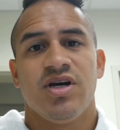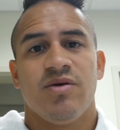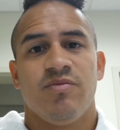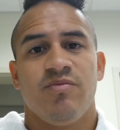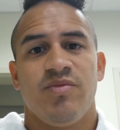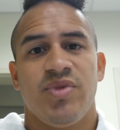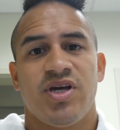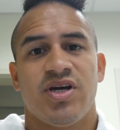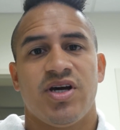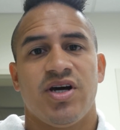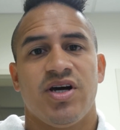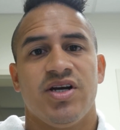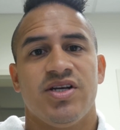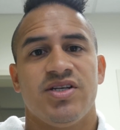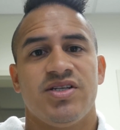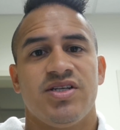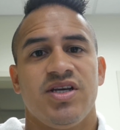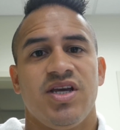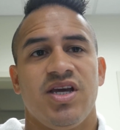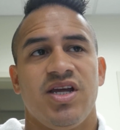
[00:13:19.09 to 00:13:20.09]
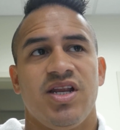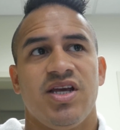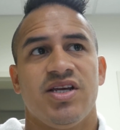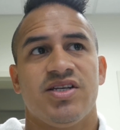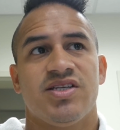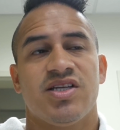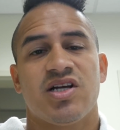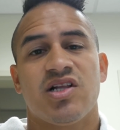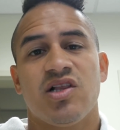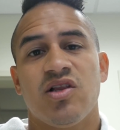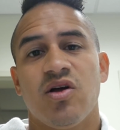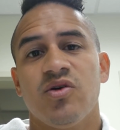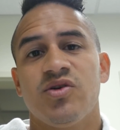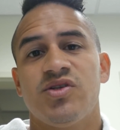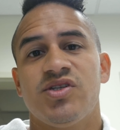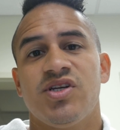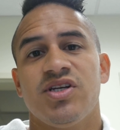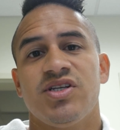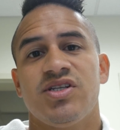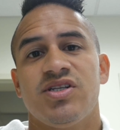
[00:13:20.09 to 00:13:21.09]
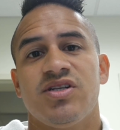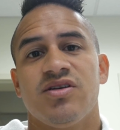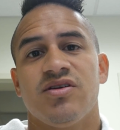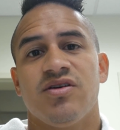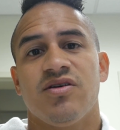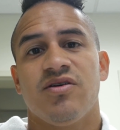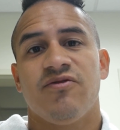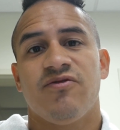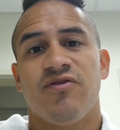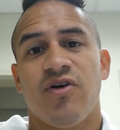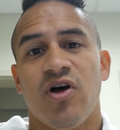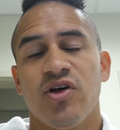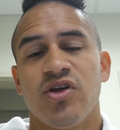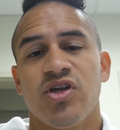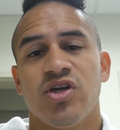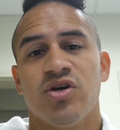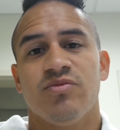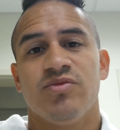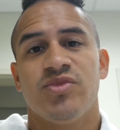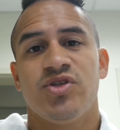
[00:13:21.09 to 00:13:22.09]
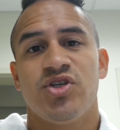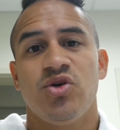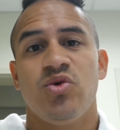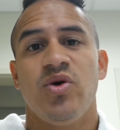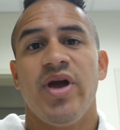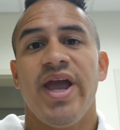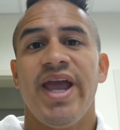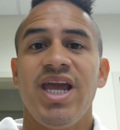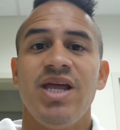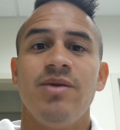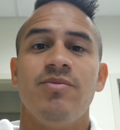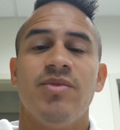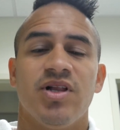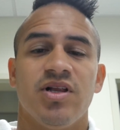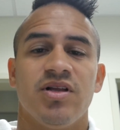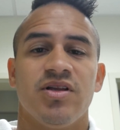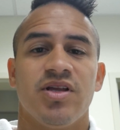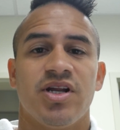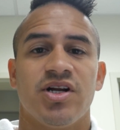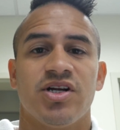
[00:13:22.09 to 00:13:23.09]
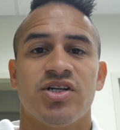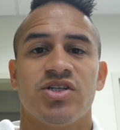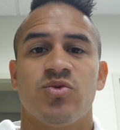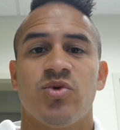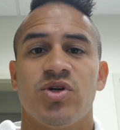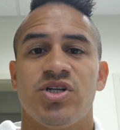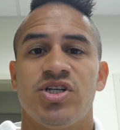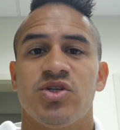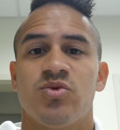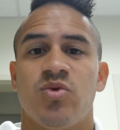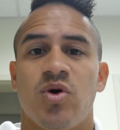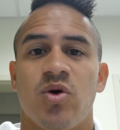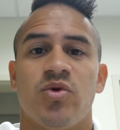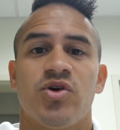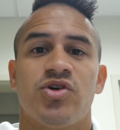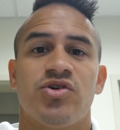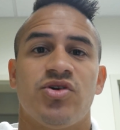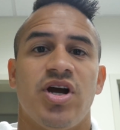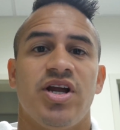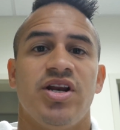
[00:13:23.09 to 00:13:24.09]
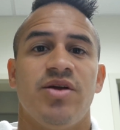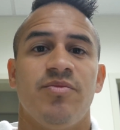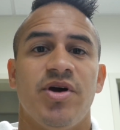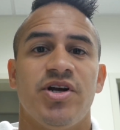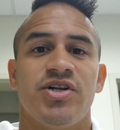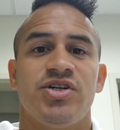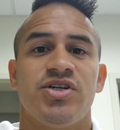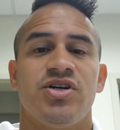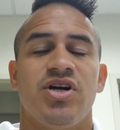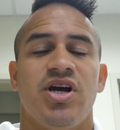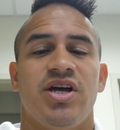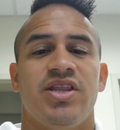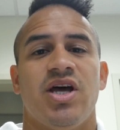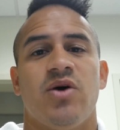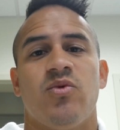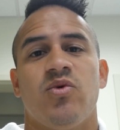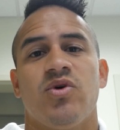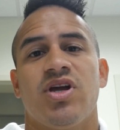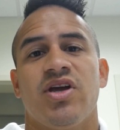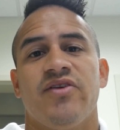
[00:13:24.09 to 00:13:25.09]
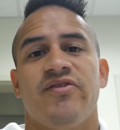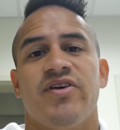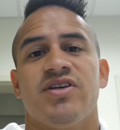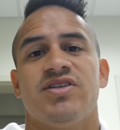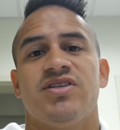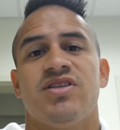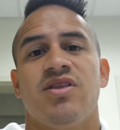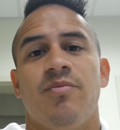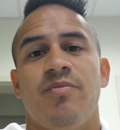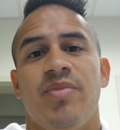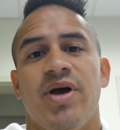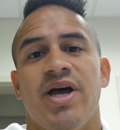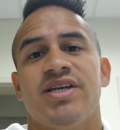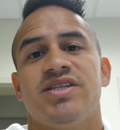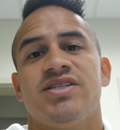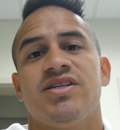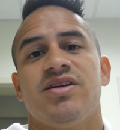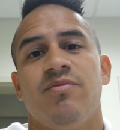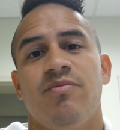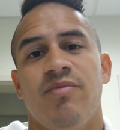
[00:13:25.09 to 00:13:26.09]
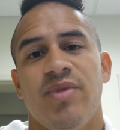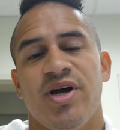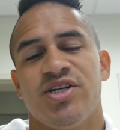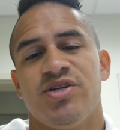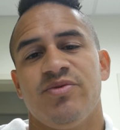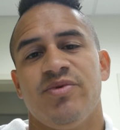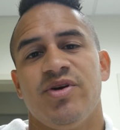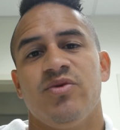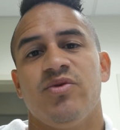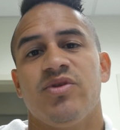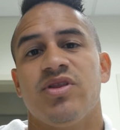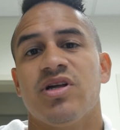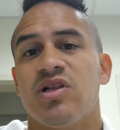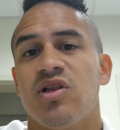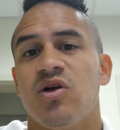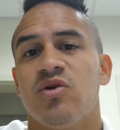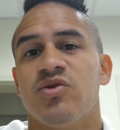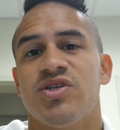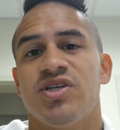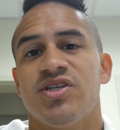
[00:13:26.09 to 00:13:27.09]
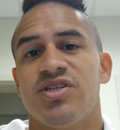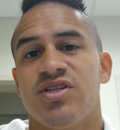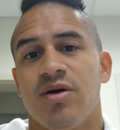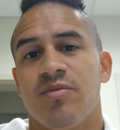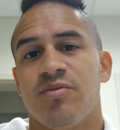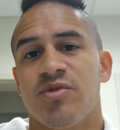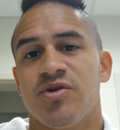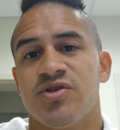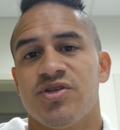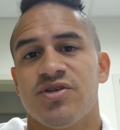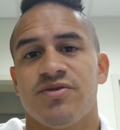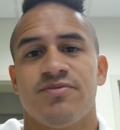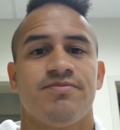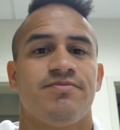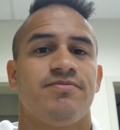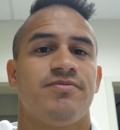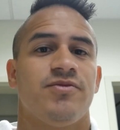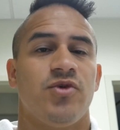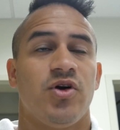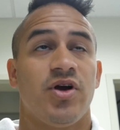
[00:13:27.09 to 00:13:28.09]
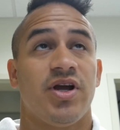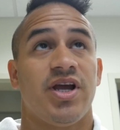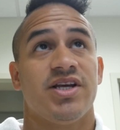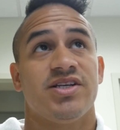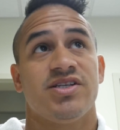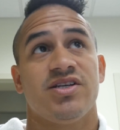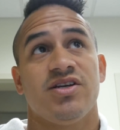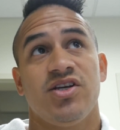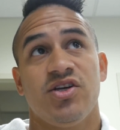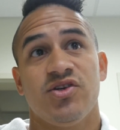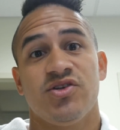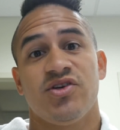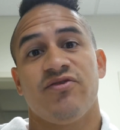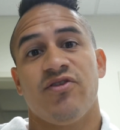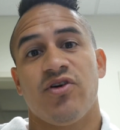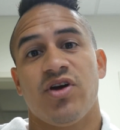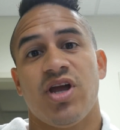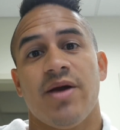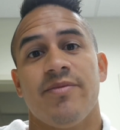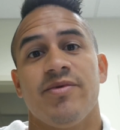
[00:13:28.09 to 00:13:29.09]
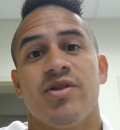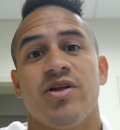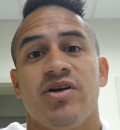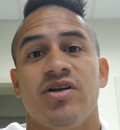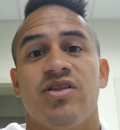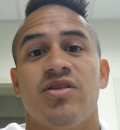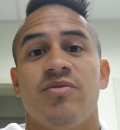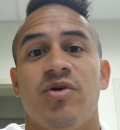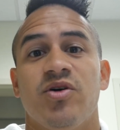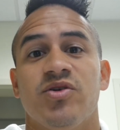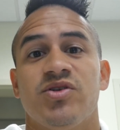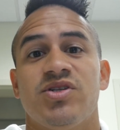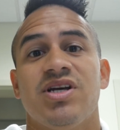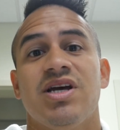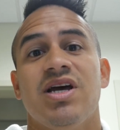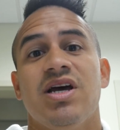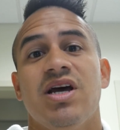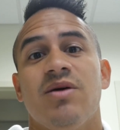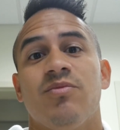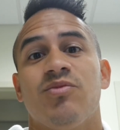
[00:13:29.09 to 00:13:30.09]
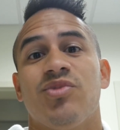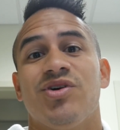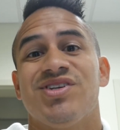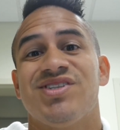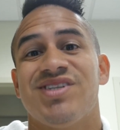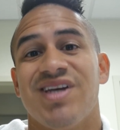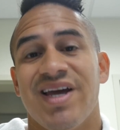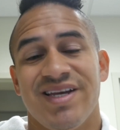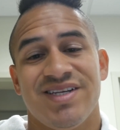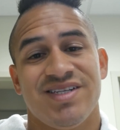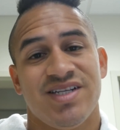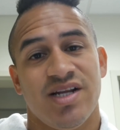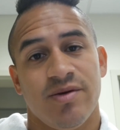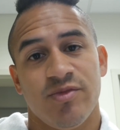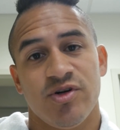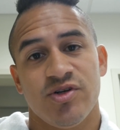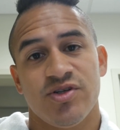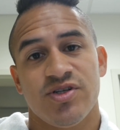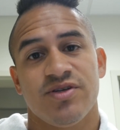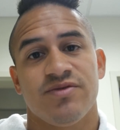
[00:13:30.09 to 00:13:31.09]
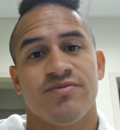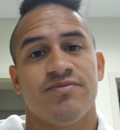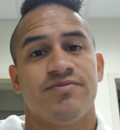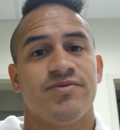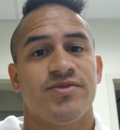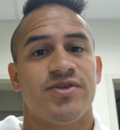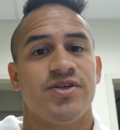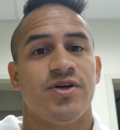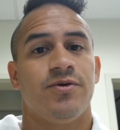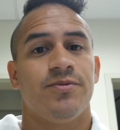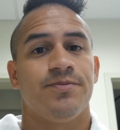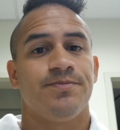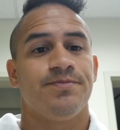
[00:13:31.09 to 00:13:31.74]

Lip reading: because it is the closest volume to 8 milliliters, which is what we're trying to measure, and that will give us the best measurement with the closest numbers, or I guess using vocabulary, the most precise numbers. So,